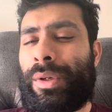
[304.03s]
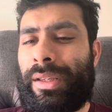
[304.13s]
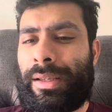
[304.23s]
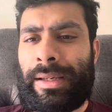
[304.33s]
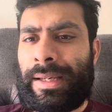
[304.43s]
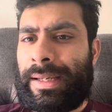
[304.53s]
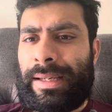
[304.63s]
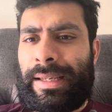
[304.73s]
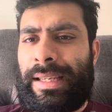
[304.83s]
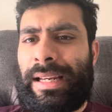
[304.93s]
He,
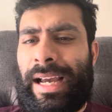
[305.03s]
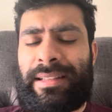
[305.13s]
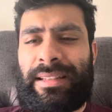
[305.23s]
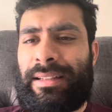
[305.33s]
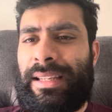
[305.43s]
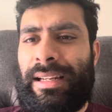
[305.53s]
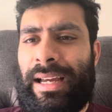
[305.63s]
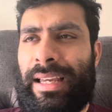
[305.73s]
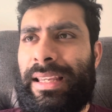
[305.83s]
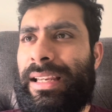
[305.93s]
he likes it. He
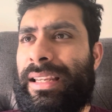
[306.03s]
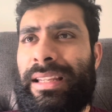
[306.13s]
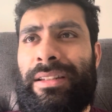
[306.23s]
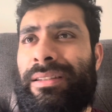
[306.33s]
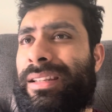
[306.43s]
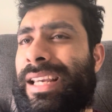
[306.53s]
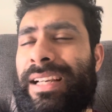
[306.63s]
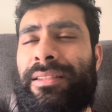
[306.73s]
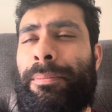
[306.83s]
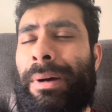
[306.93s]
like he he
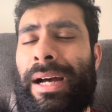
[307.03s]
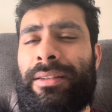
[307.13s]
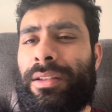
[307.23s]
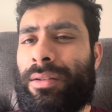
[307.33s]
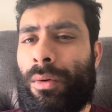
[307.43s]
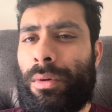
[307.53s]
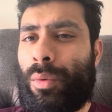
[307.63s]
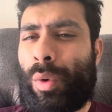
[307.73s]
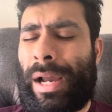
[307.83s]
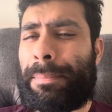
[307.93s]
has the power to totally
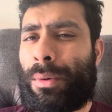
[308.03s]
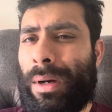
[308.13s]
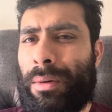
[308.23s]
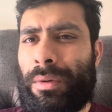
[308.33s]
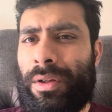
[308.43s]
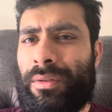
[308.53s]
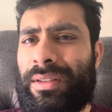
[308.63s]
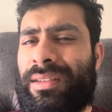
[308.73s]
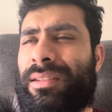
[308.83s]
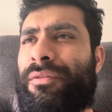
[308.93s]
wipe you out. You know,
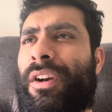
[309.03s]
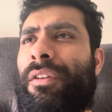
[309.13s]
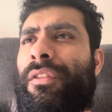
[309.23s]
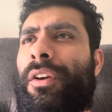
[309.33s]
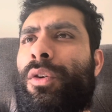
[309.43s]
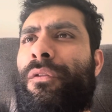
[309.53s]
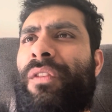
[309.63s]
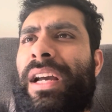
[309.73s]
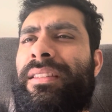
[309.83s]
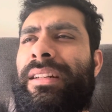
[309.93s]
this is a very very good
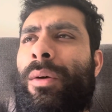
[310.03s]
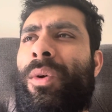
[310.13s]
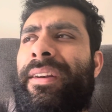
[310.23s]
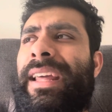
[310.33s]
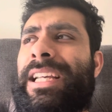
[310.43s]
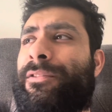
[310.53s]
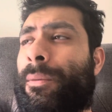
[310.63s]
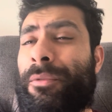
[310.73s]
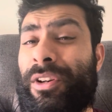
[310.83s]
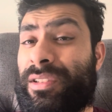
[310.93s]
fighter. Now, what next for
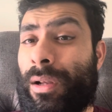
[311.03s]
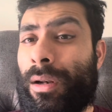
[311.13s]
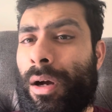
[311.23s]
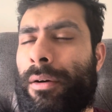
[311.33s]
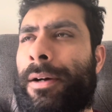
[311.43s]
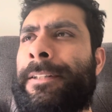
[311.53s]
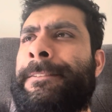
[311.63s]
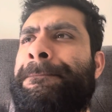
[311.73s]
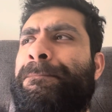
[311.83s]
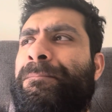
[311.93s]
Mauricio Lara?
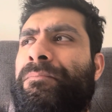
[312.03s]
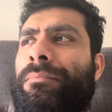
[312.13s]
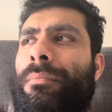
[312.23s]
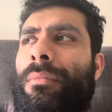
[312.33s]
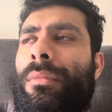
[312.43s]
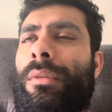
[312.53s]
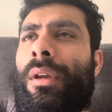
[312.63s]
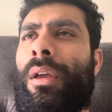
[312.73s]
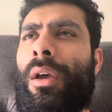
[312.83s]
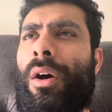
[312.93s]

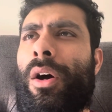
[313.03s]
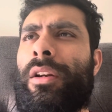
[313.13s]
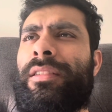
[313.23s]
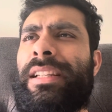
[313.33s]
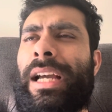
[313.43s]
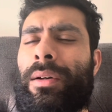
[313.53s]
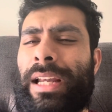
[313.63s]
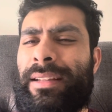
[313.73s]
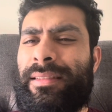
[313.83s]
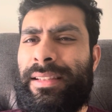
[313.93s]
Honestly, I would
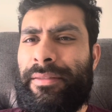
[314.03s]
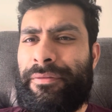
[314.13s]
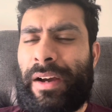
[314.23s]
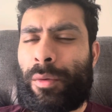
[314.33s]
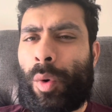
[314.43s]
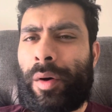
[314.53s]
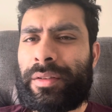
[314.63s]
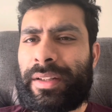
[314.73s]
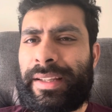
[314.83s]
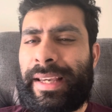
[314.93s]
like to see him fight
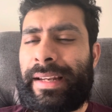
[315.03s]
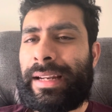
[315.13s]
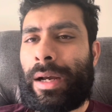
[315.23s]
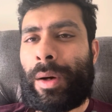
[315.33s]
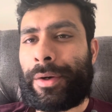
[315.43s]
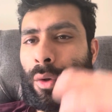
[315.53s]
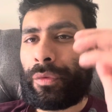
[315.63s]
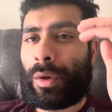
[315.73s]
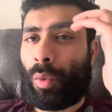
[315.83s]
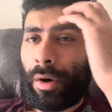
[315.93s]
Warrington again. Now, I don't
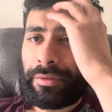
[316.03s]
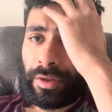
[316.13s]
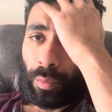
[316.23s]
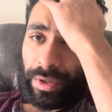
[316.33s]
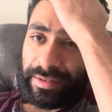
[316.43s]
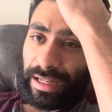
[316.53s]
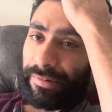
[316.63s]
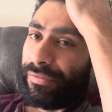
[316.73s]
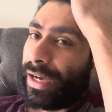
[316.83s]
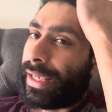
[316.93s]
think Warrington wins
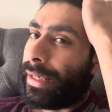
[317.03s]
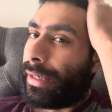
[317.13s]
that fight,